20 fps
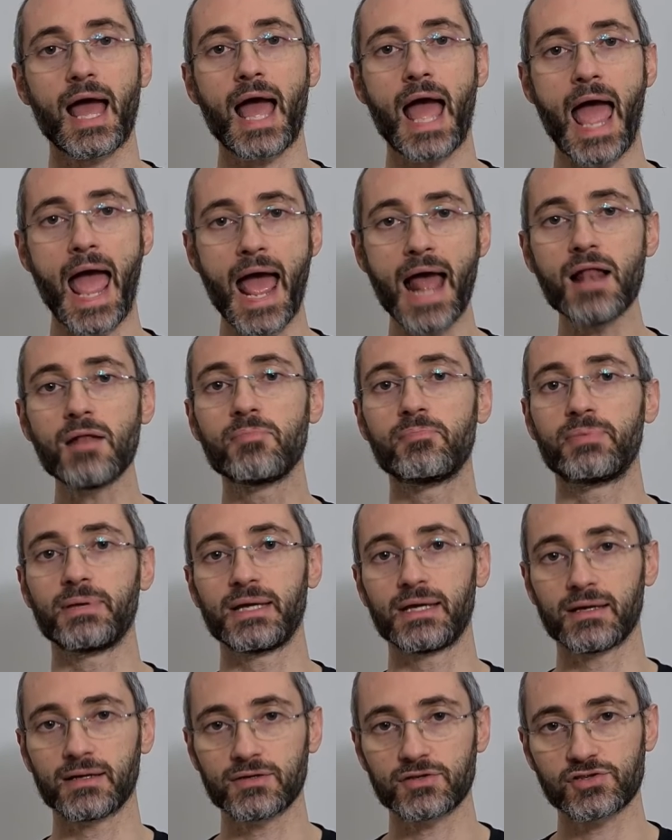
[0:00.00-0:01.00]

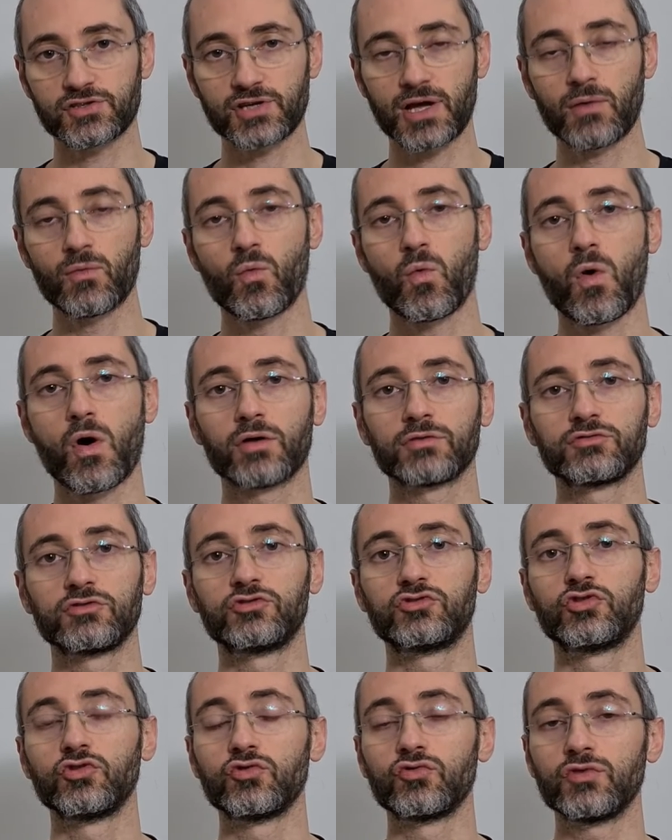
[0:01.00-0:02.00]
helping somewhat
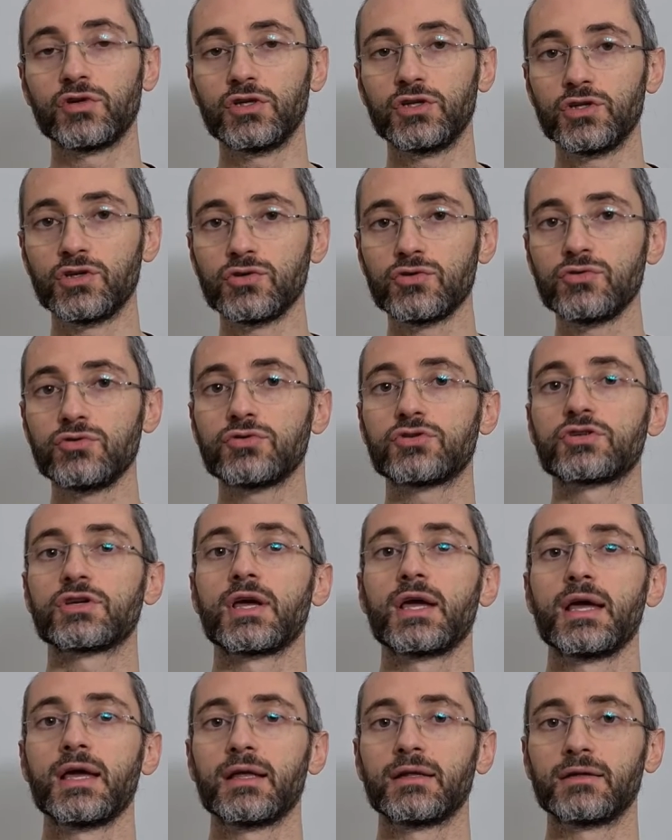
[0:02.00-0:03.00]
to reduce
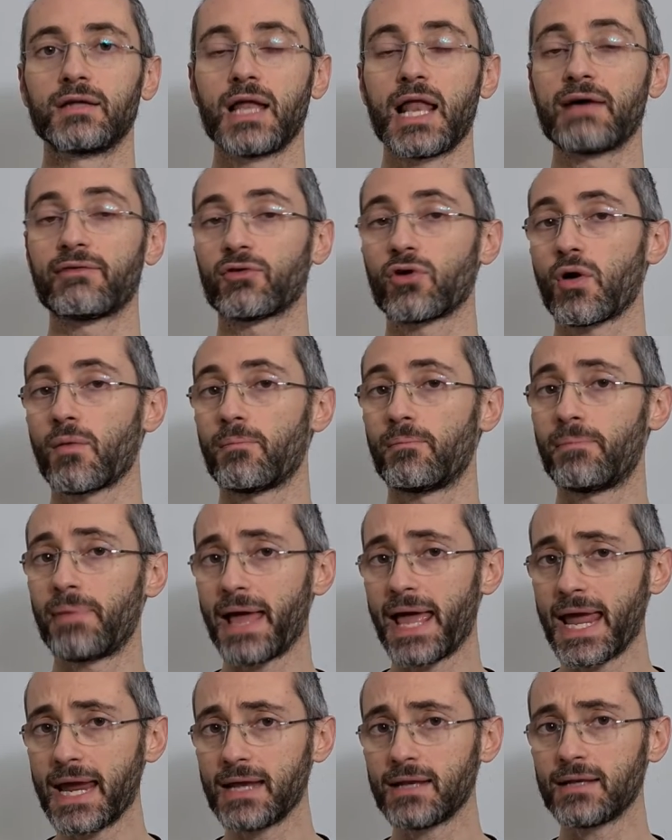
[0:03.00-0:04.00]
the level of
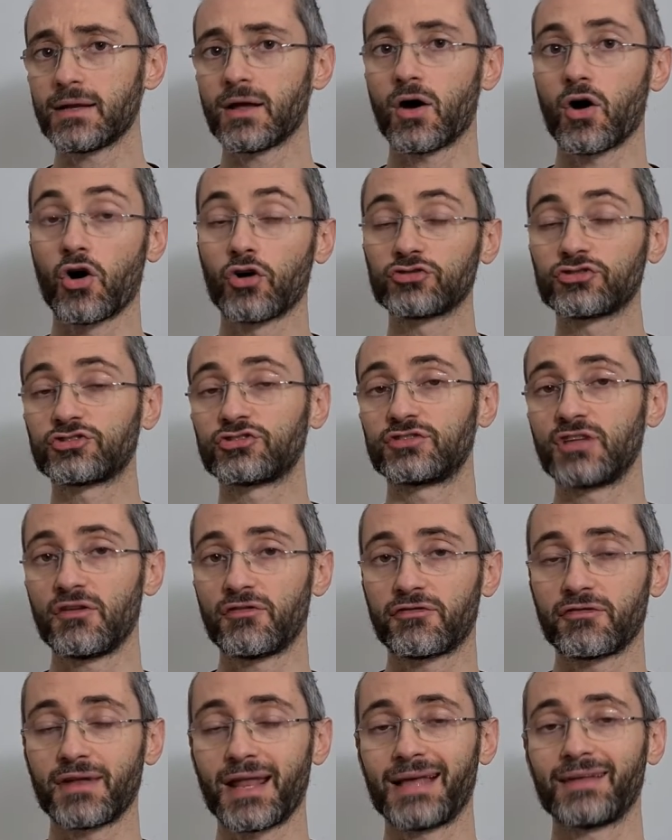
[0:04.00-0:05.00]
pain or
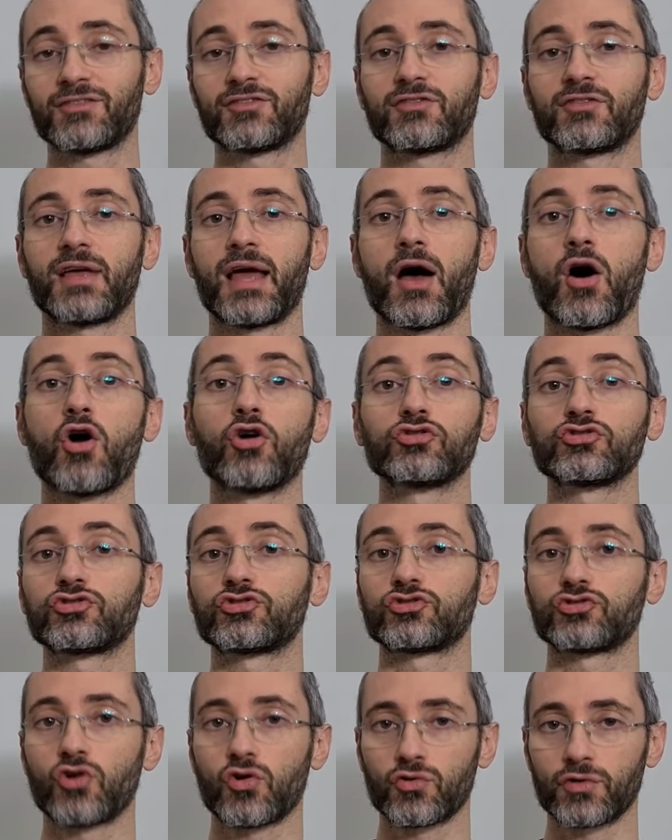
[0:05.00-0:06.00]
stiffness or
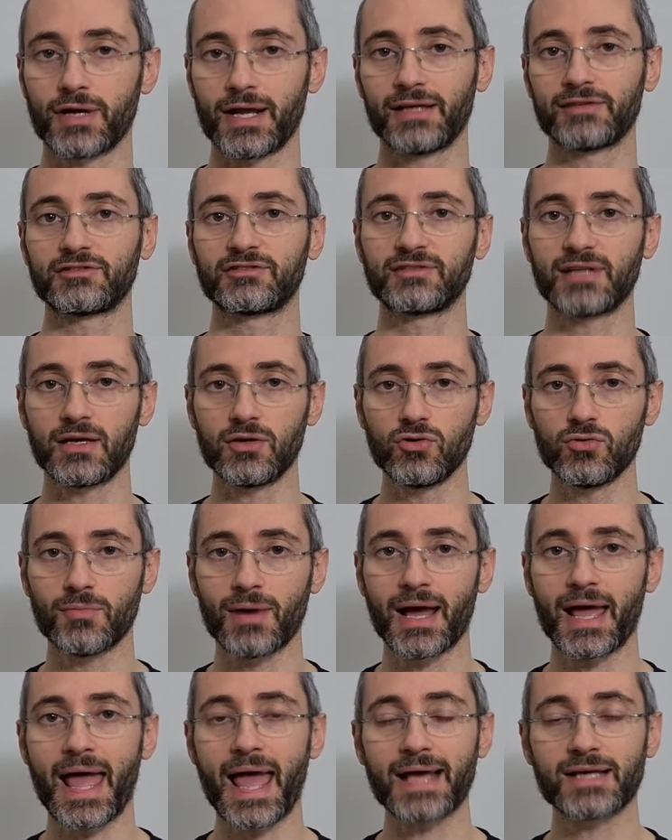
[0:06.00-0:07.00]
soreness that you
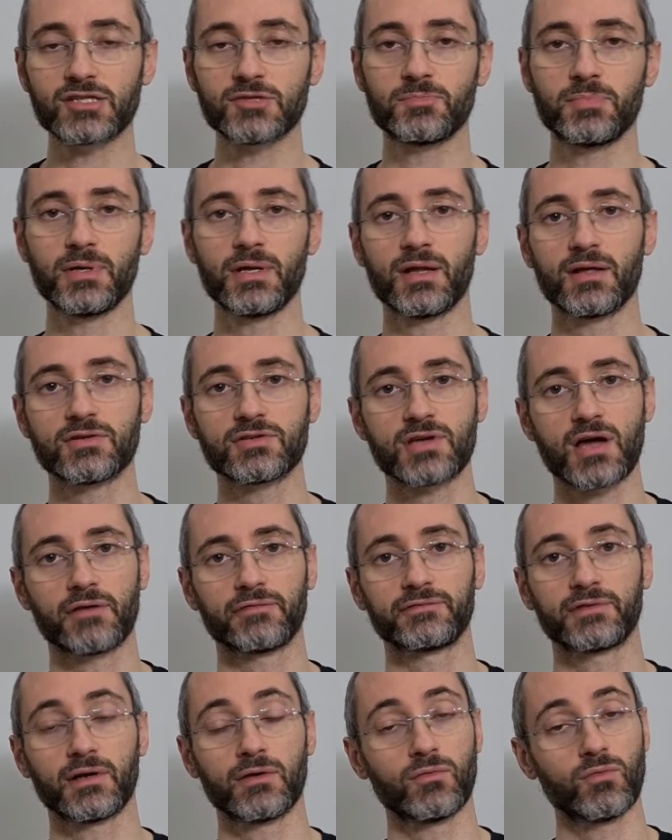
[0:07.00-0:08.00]
might experience
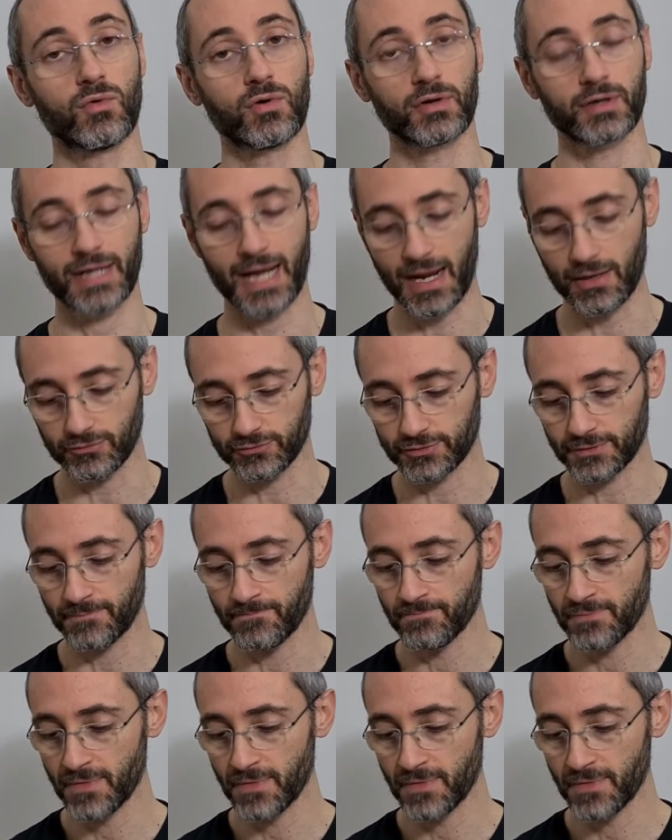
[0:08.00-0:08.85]
after a workout.